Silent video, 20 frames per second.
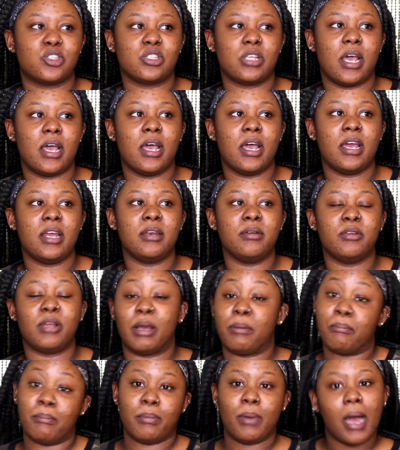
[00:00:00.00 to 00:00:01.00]

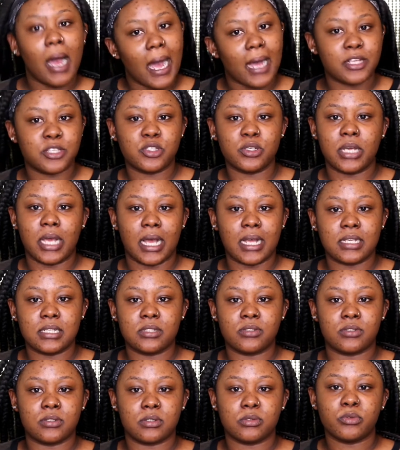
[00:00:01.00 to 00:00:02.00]
And as you
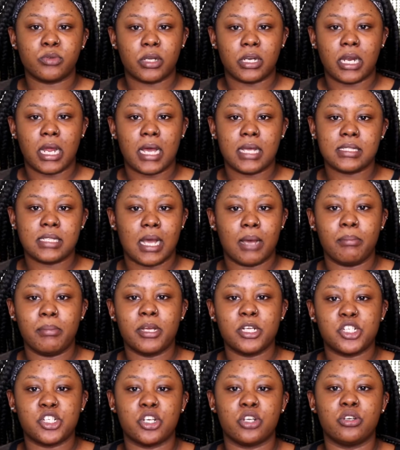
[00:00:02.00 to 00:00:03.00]
guys realize, I
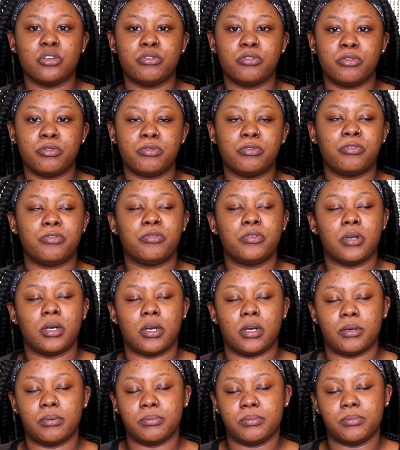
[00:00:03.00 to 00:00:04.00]
made sure
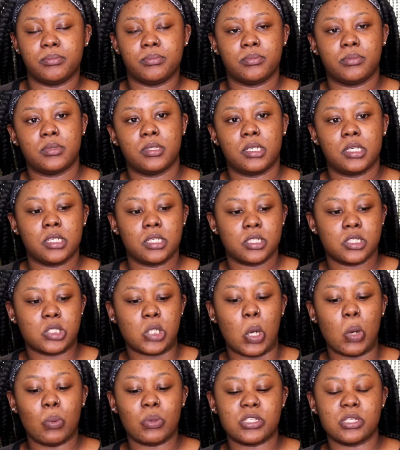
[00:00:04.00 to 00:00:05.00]
the
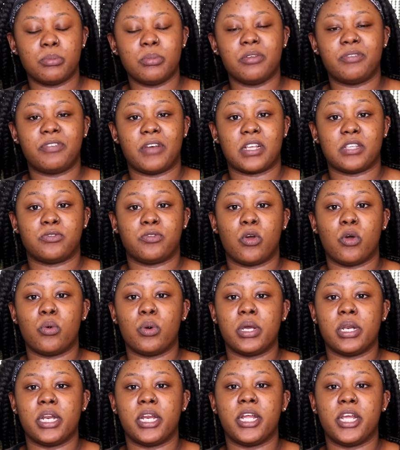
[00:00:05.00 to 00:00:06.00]
song was a bit fast
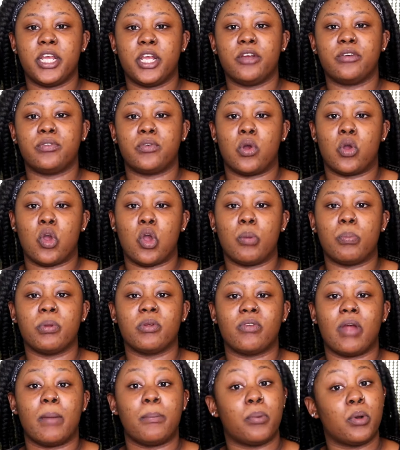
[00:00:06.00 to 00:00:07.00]
forwarded here for
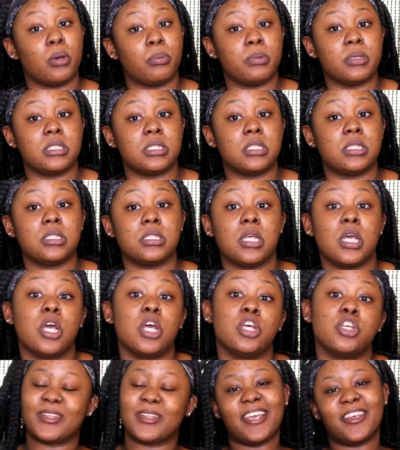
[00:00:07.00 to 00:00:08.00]
copyright purposes.
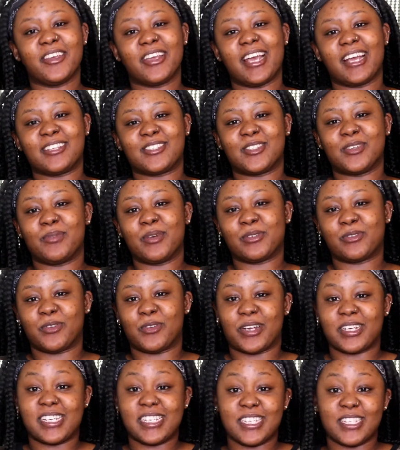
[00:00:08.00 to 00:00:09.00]
Thank you guys so much for
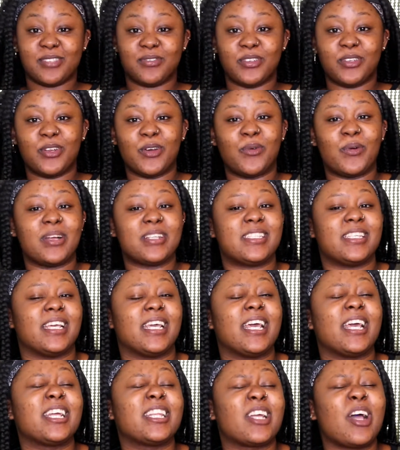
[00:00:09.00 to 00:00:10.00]
watching this video. Once
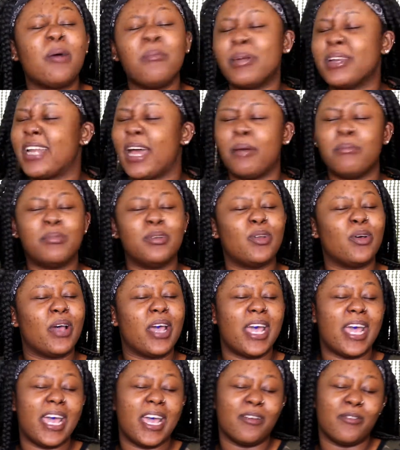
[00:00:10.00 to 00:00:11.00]
again, comment down
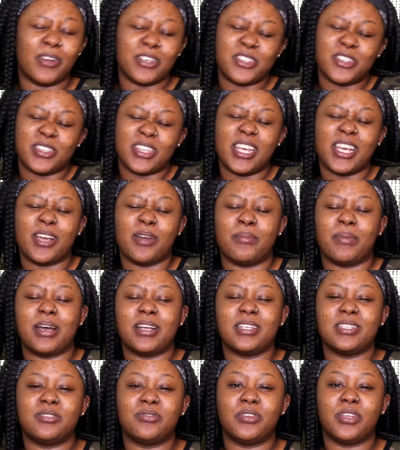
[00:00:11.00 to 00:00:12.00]
below what you think
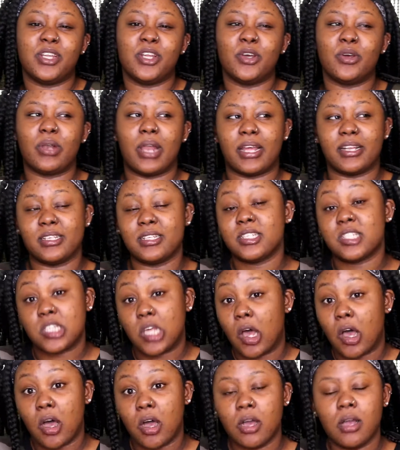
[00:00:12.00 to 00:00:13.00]
about this video, like this
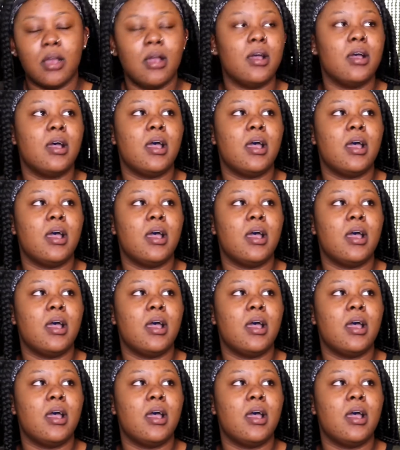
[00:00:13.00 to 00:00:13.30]
song,